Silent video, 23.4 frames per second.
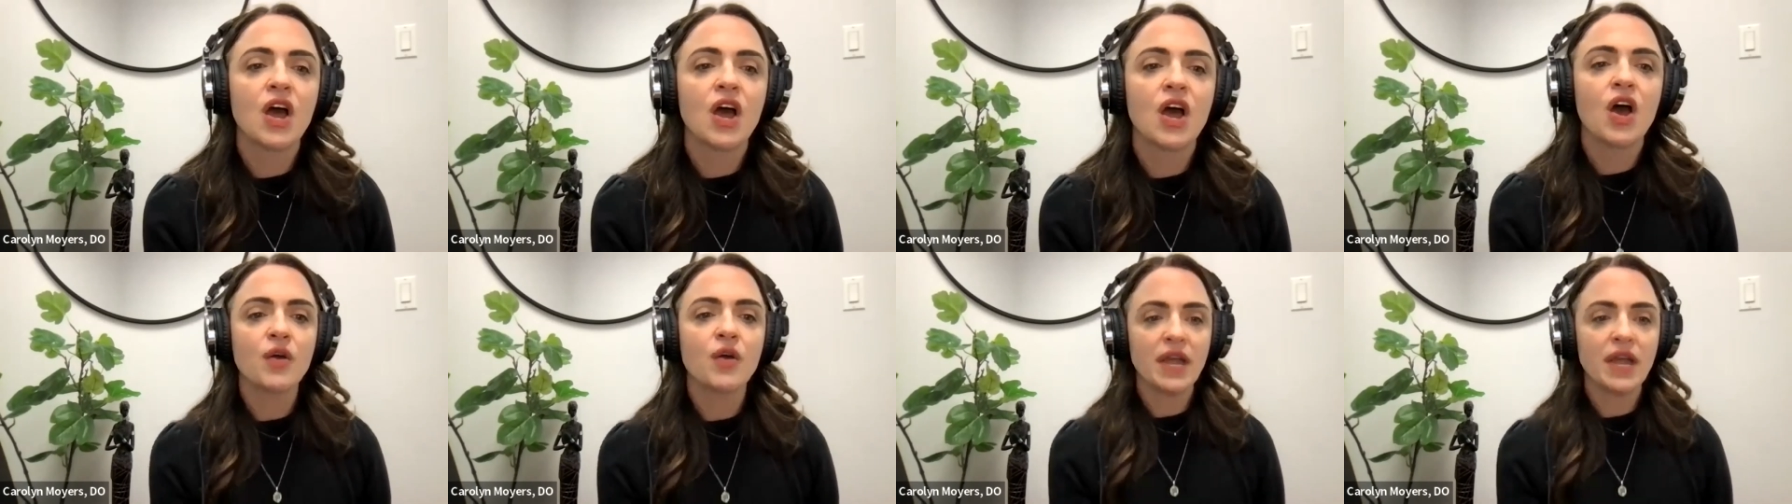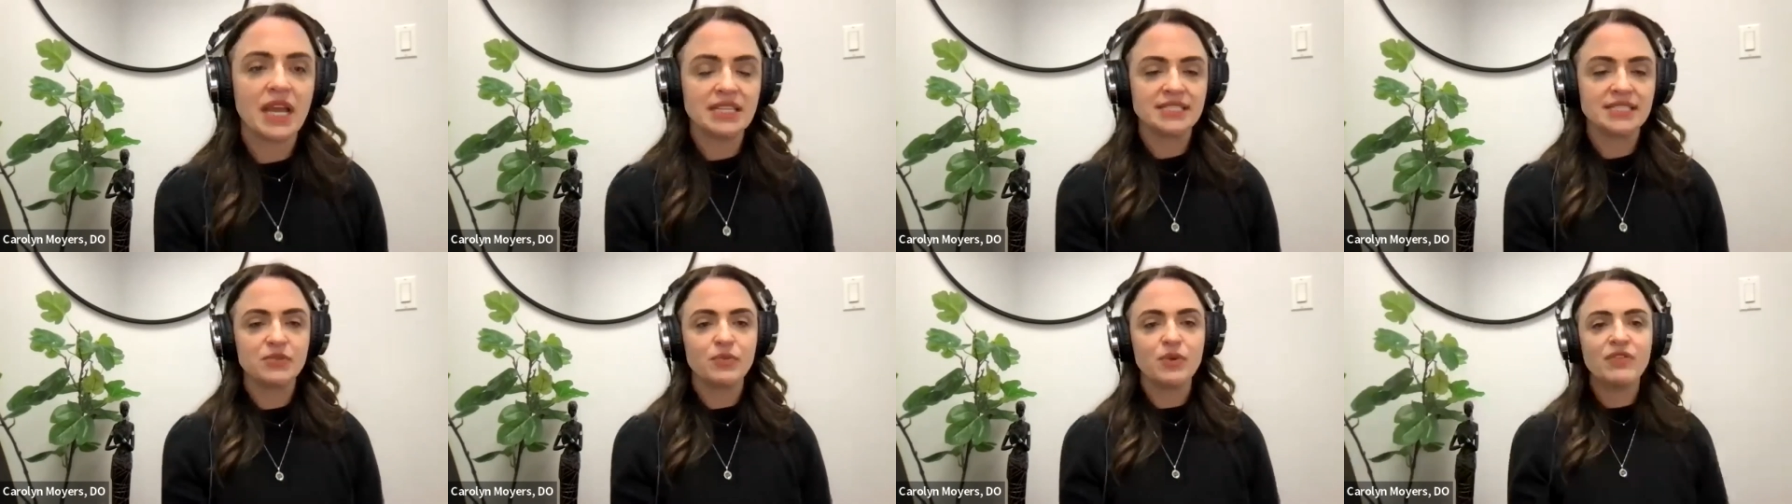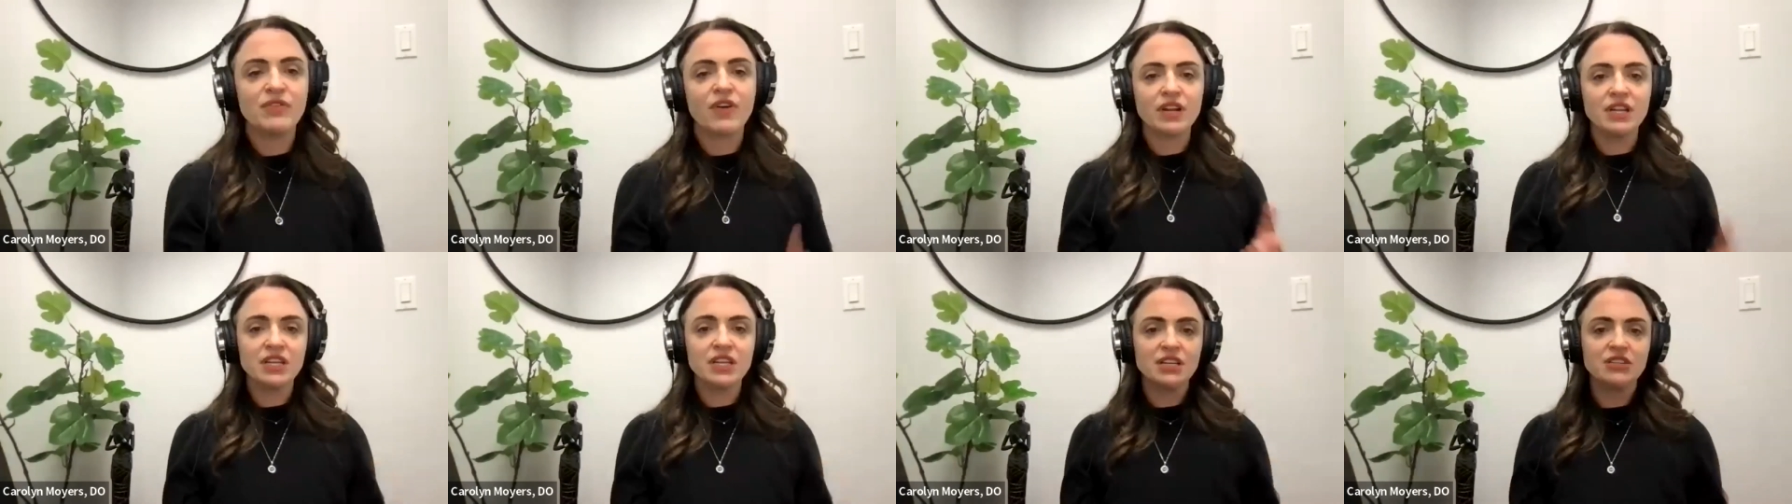Okay, so we've
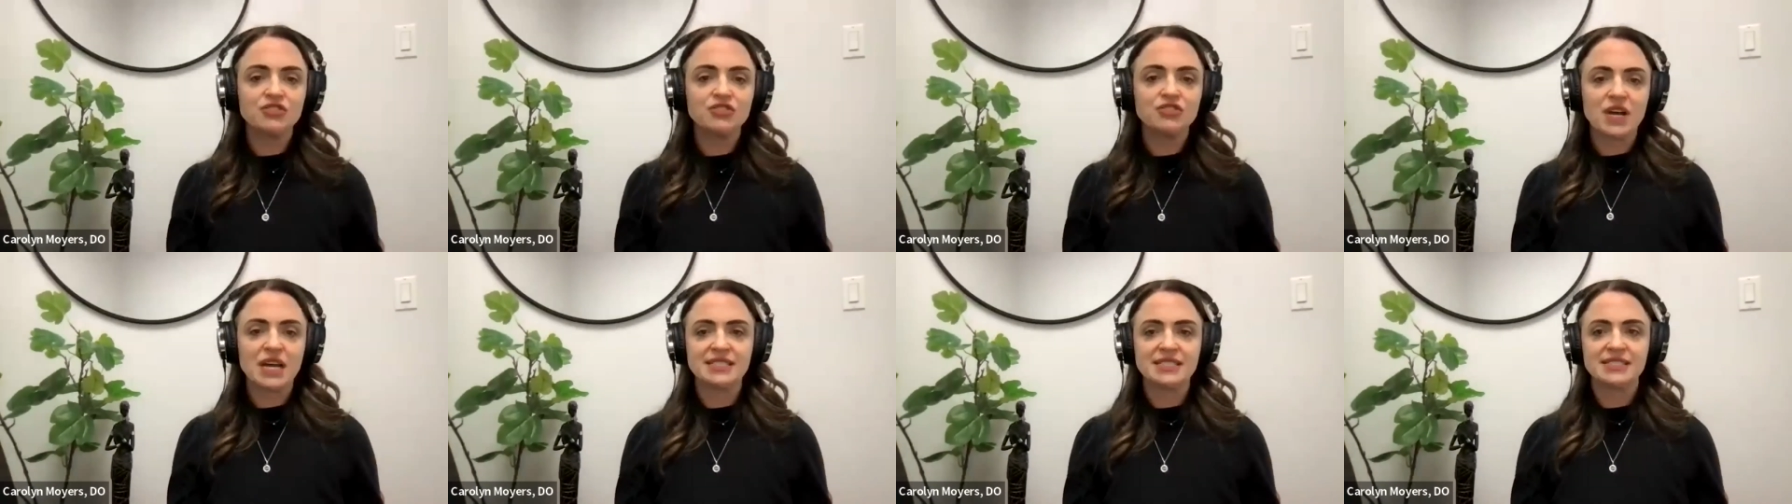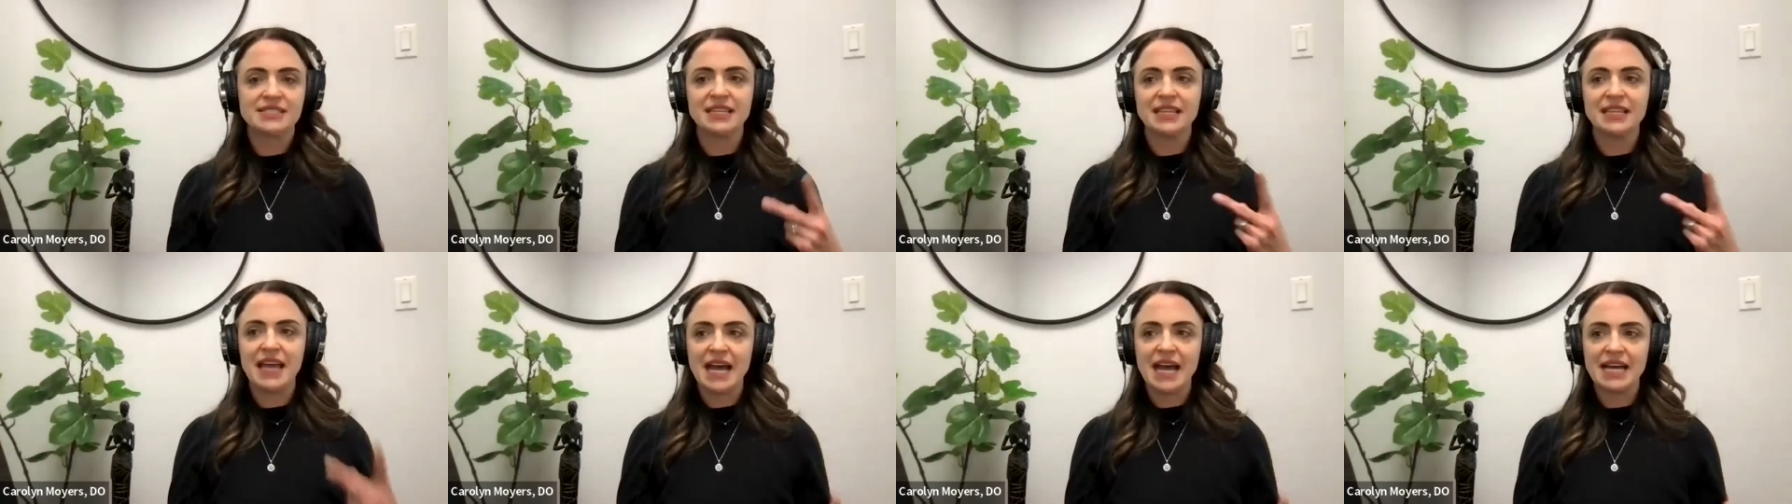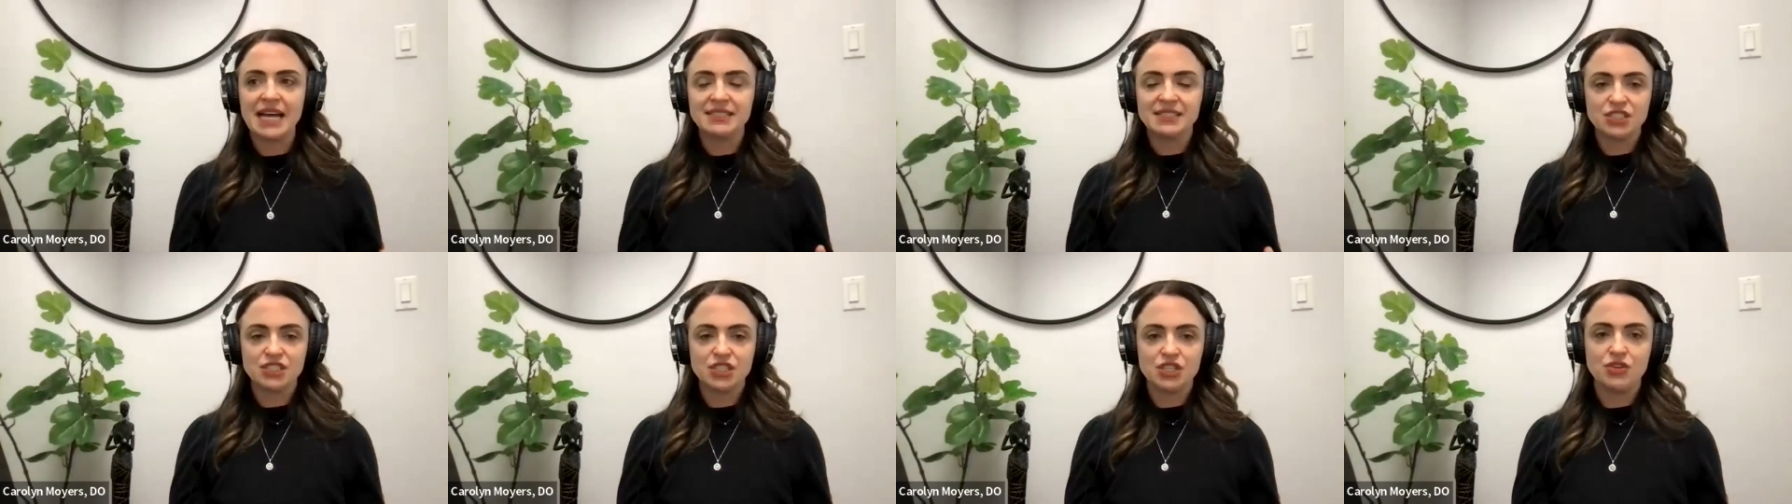already addressed the
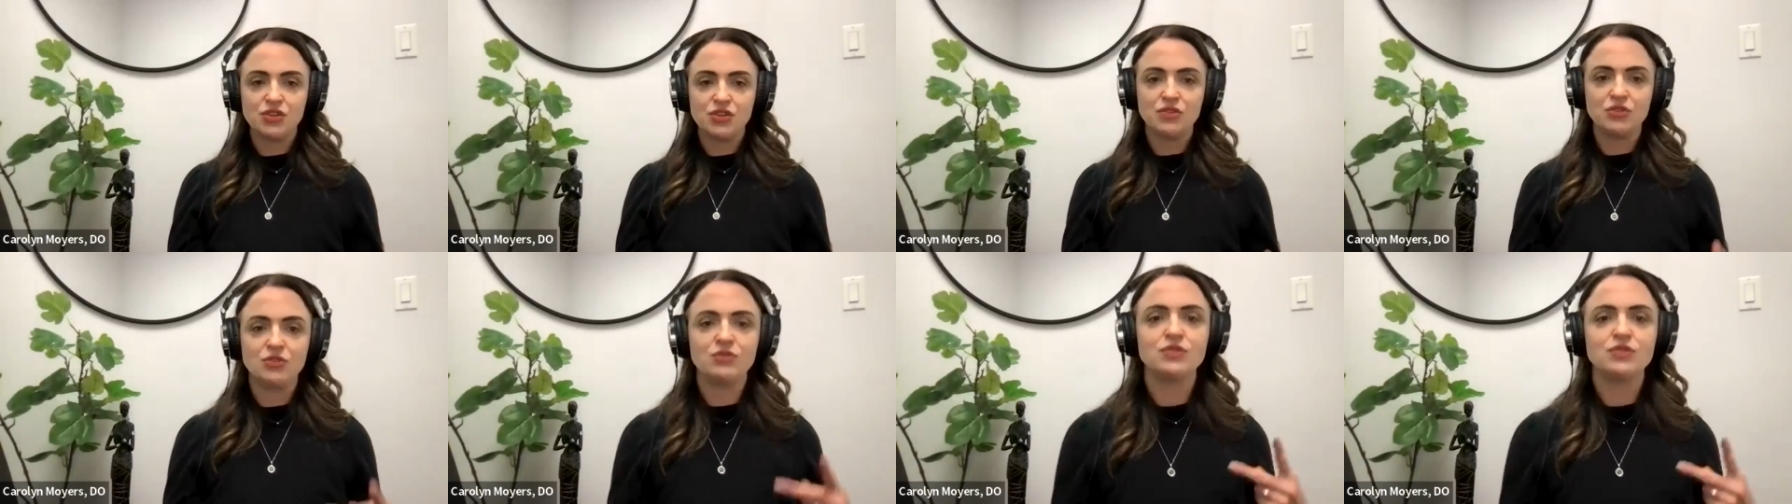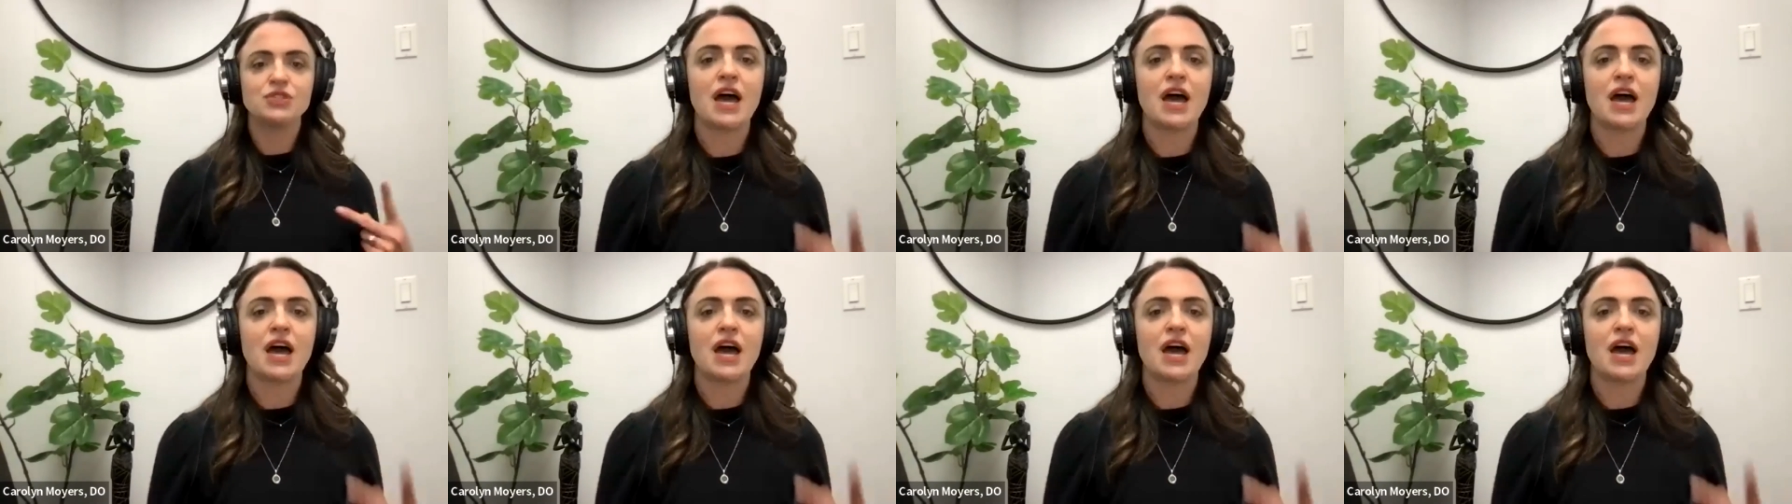last two